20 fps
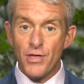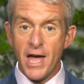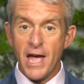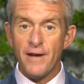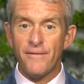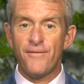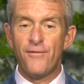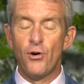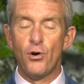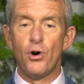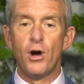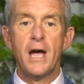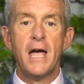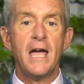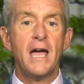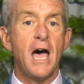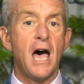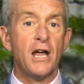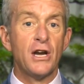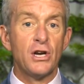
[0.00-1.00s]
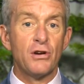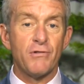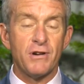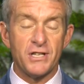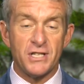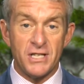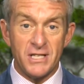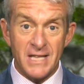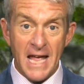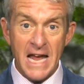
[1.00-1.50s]
and therefore uh,
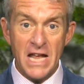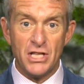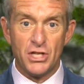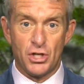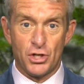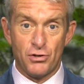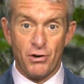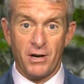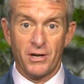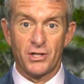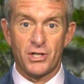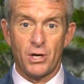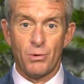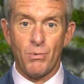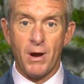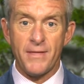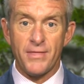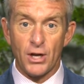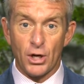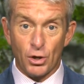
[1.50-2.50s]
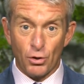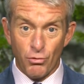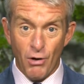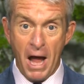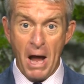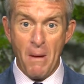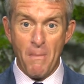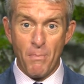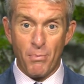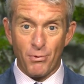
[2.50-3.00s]
under a state structure where the
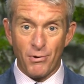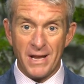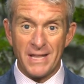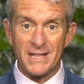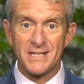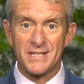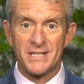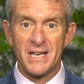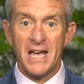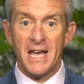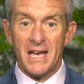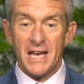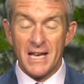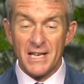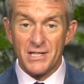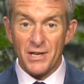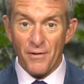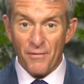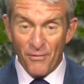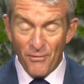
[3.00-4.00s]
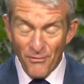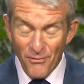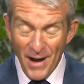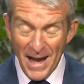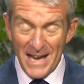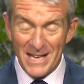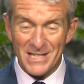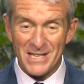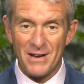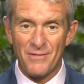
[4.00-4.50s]
crown prince is
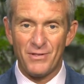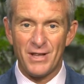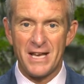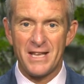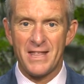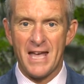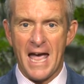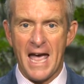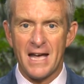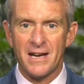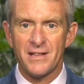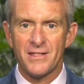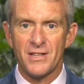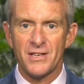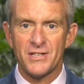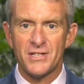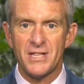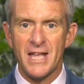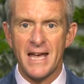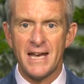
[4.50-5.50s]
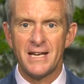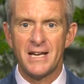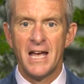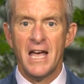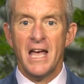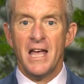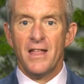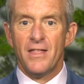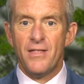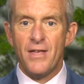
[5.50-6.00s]
effectively the head of the
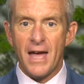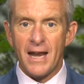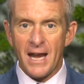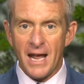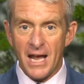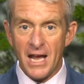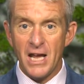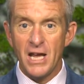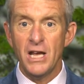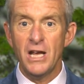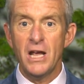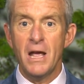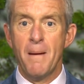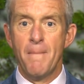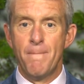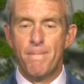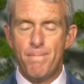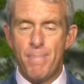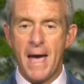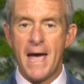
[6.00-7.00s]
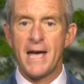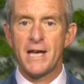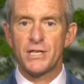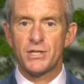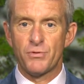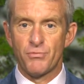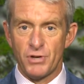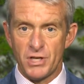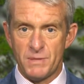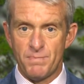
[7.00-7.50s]
state, then he
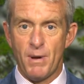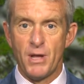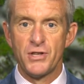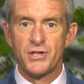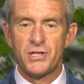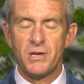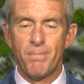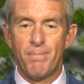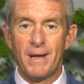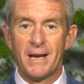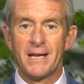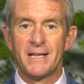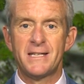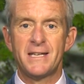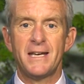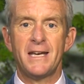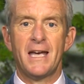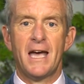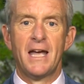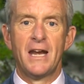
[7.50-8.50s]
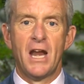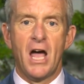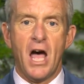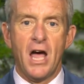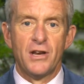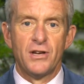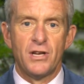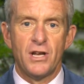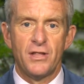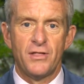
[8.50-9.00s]
bears responsibility, and
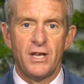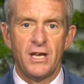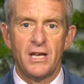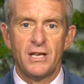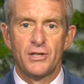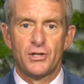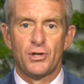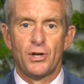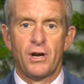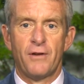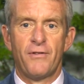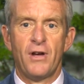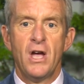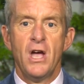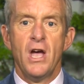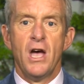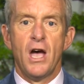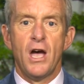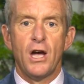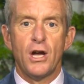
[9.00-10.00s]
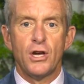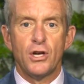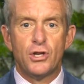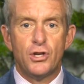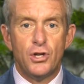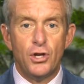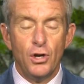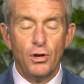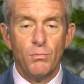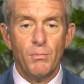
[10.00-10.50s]
under the sort of uh,
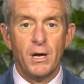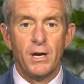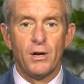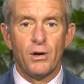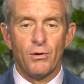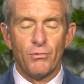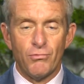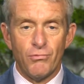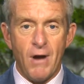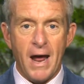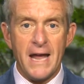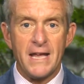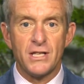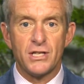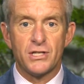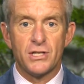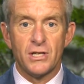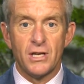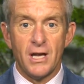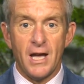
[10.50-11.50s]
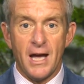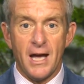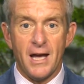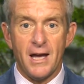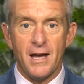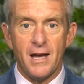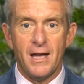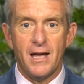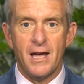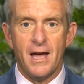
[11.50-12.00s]
human rights.
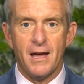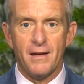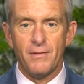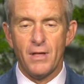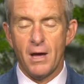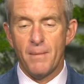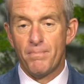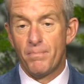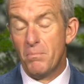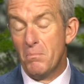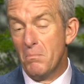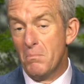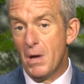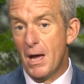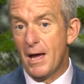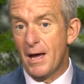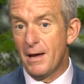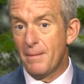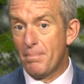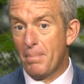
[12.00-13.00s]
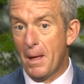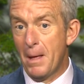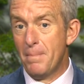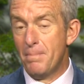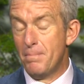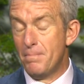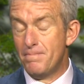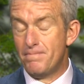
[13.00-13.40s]
Uh, uh, uh